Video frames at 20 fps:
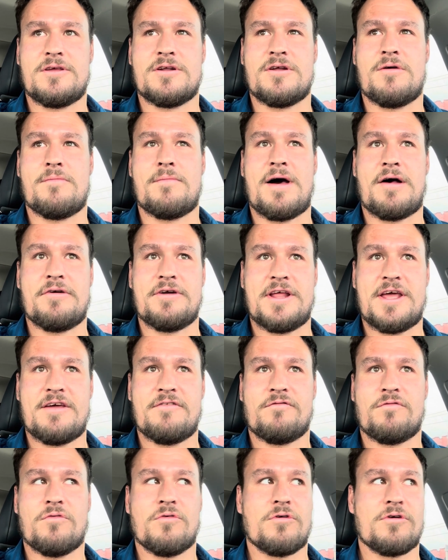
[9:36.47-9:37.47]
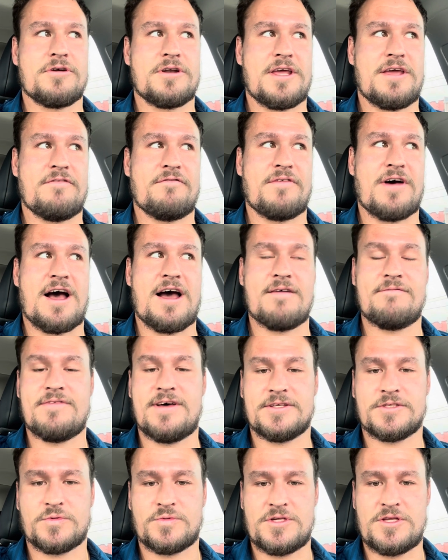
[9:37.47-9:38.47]
about day 4, day 5,
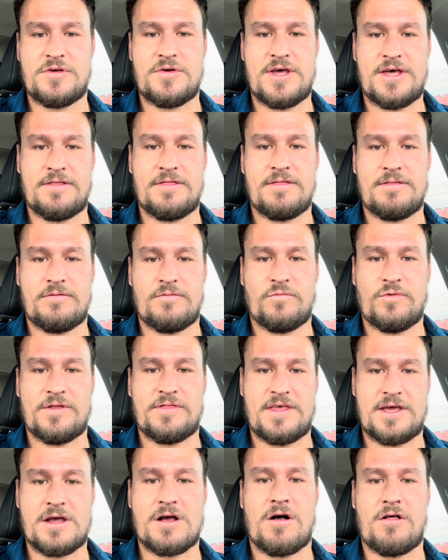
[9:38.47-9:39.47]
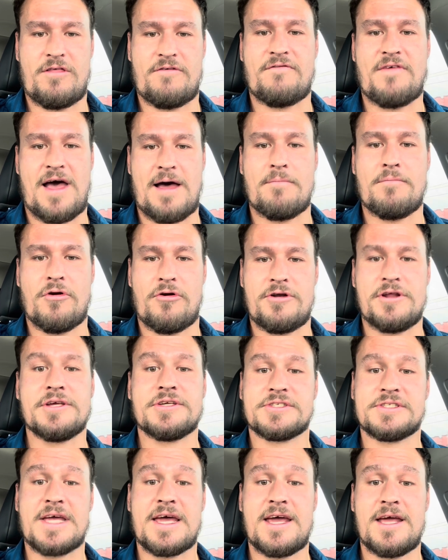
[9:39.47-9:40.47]
that's when you hit what they call the fat burning
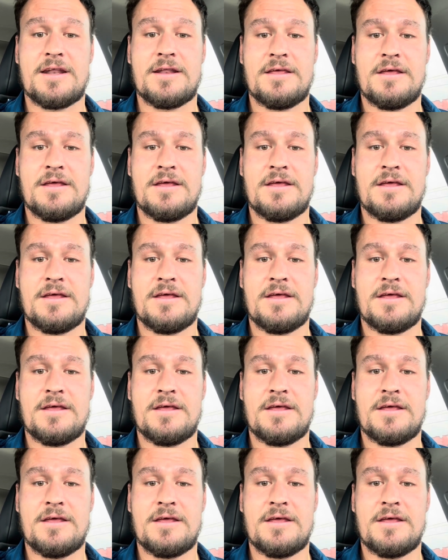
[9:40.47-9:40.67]
state,